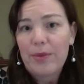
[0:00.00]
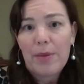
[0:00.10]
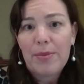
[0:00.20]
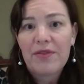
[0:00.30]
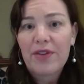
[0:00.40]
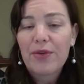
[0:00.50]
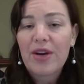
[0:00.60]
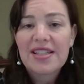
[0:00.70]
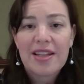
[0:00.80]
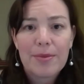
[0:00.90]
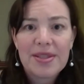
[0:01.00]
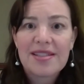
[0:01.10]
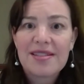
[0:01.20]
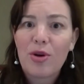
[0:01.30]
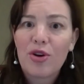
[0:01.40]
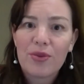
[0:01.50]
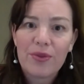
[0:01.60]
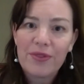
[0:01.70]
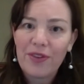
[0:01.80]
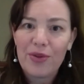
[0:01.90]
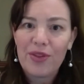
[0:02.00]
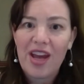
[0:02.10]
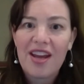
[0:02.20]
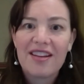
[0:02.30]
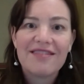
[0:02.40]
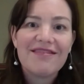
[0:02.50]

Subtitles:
bit of a threat to their business models. So they